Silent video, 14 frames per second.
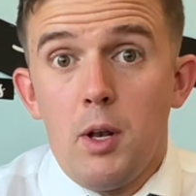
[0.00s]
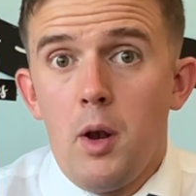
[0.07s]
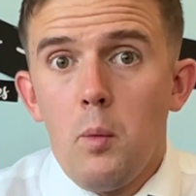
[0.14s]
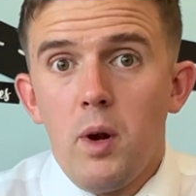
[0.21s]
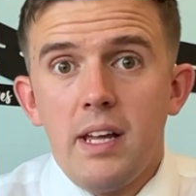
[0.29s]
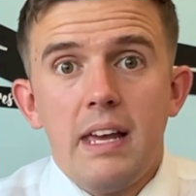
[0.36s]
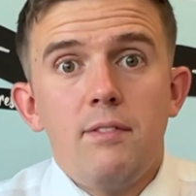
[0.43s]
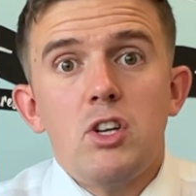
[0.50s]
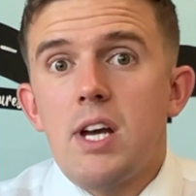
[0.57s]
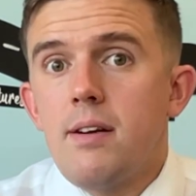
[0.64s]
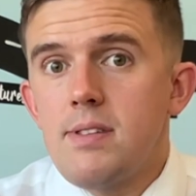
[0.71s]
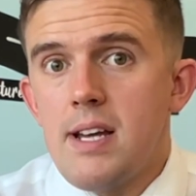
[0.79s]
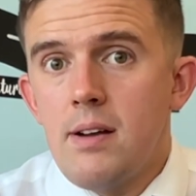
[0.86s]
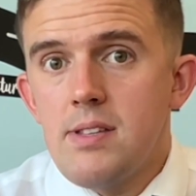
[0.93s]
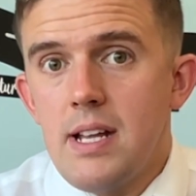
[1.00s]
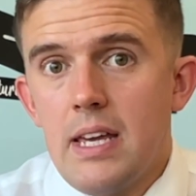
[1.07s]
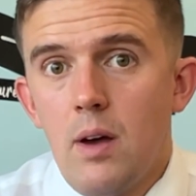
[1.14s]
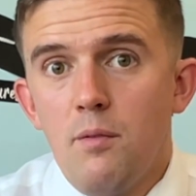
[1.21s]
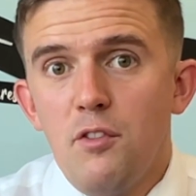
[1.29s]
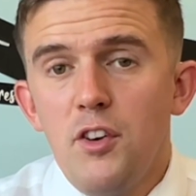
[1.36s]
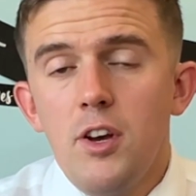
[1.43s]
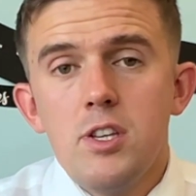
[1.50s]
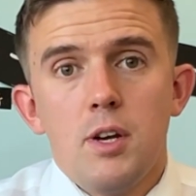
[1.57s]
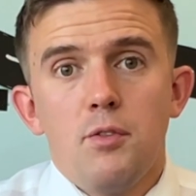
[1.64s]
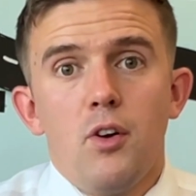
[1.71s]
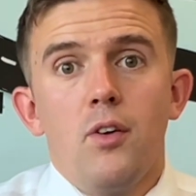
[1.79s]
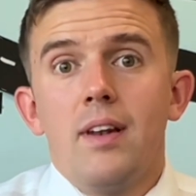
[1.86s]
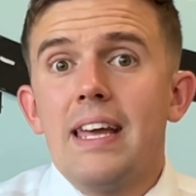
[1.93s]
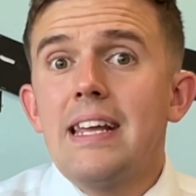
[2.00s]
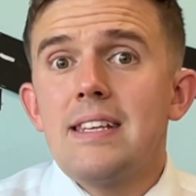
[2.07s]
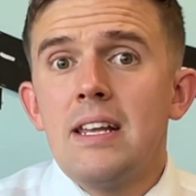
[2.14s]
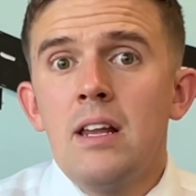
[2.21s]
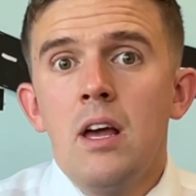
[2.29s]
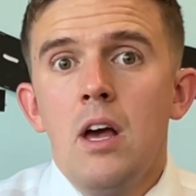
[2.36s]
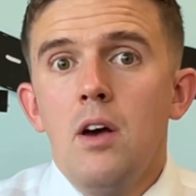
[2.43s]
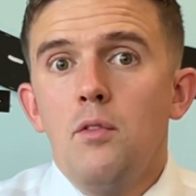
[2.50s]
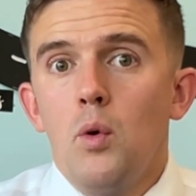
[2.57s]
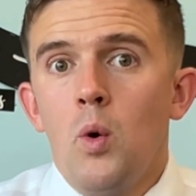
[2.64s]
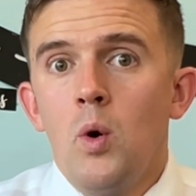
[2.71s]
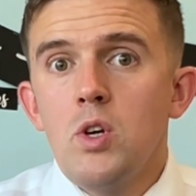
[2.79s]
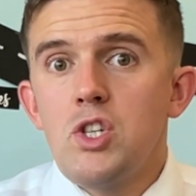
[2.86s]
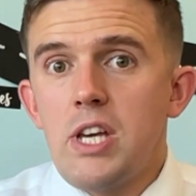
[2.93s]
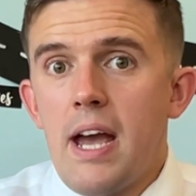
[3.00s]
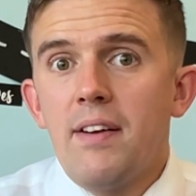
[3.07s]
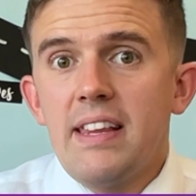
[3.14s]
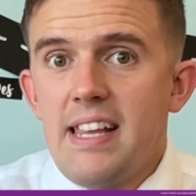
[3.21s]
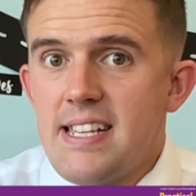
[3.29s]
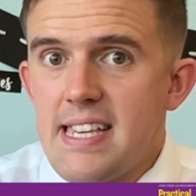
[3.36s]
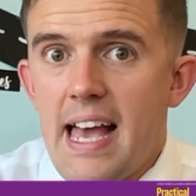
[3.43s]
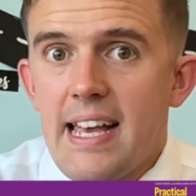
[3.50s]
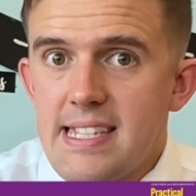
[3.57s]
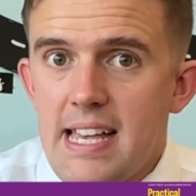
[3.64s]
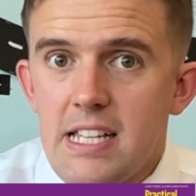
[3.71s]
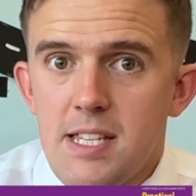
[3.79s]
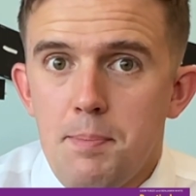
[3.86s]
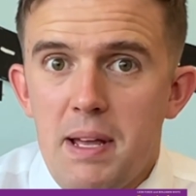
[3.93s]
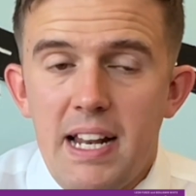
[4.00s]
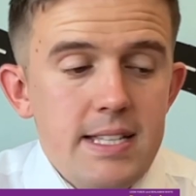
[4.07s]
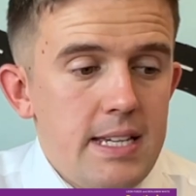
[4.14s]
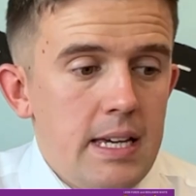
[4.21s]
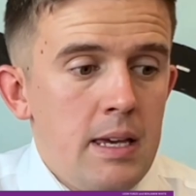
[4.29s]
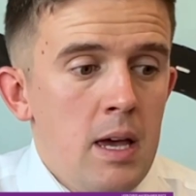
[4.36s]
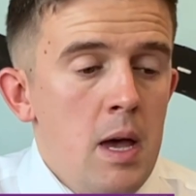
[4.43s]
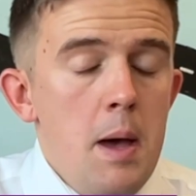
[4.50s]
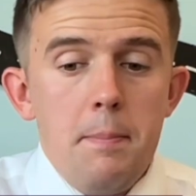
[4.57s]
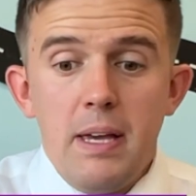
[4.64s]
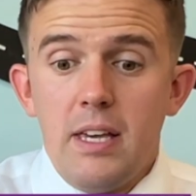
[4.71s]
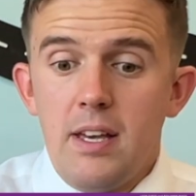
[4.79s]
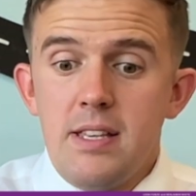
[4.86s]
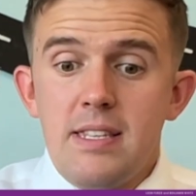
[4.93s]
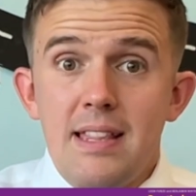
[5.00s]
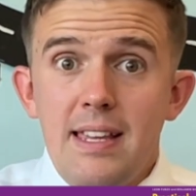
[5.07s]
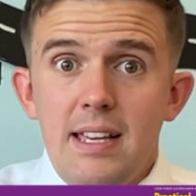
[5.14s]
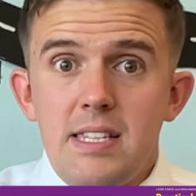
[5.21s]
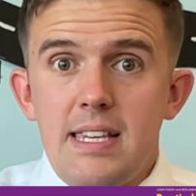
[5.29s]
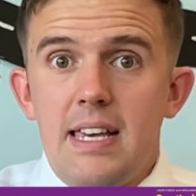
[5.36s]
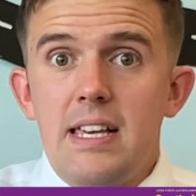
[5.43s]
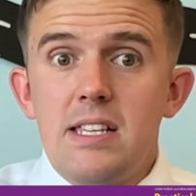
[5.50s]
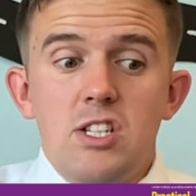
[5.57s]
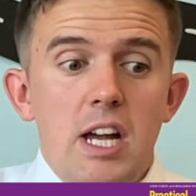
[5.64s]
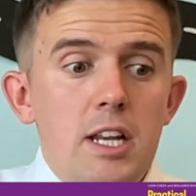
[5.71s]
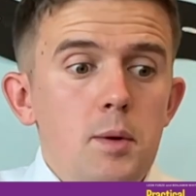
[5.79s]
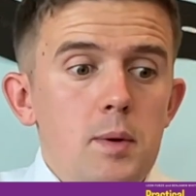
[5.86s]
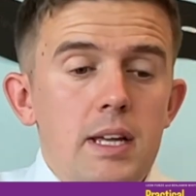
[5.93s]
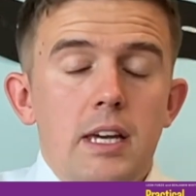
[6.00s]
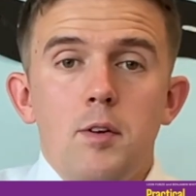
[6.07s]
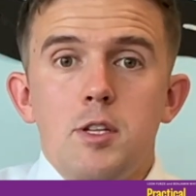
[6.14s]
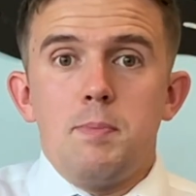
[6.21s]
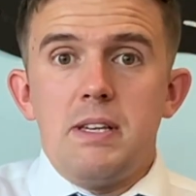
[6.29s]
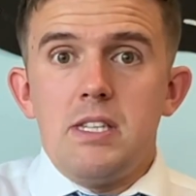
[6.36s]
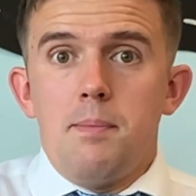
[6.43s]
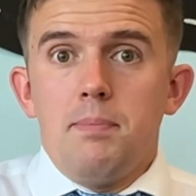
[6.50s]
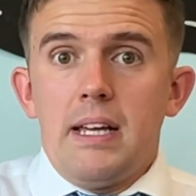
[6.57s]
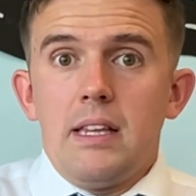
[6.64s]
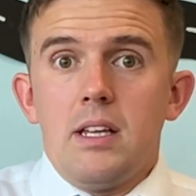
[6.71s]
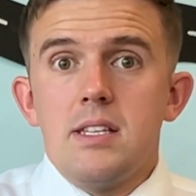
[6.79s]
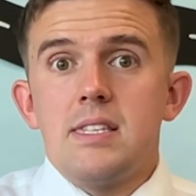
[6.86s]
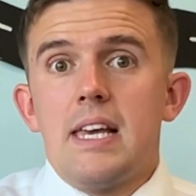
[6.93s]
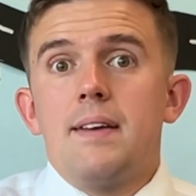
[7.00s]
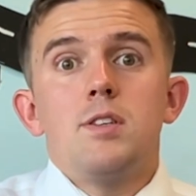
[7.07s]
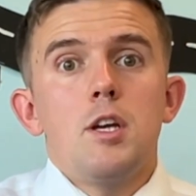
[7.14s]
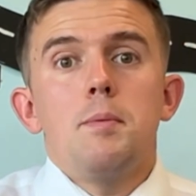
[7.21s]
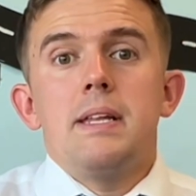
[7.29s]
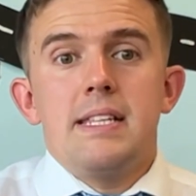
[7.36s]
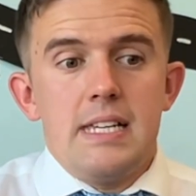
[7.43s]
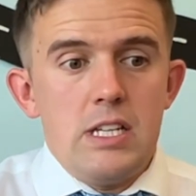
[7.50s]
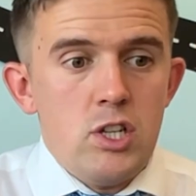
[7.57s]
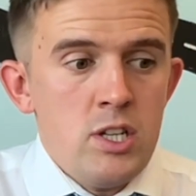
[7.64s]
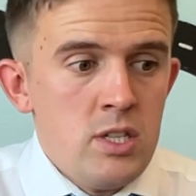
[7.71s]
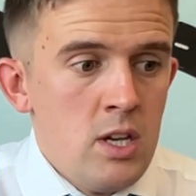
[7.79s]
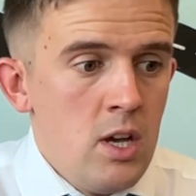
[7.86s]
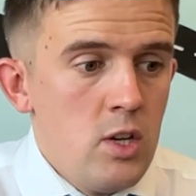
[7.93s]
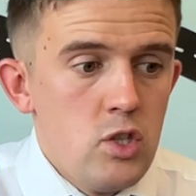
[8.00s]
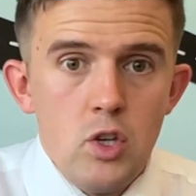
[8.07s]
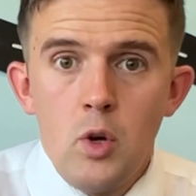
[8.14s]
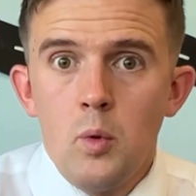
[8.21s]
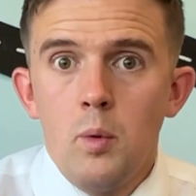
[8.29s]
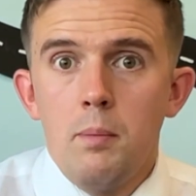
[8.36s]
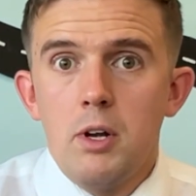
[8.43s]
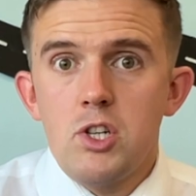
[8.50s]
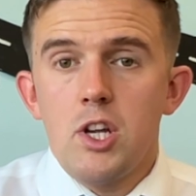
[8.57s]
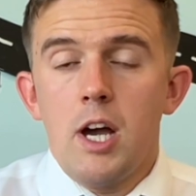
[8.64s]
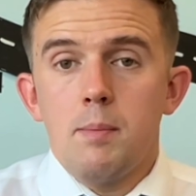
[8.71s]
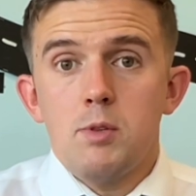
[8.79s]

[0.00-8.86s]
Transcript: And I want to give a shout out to Leon Furze over on LinkedIn for sharing this accessibility, because this is genuinely going to be something that saves so many teachers so much time.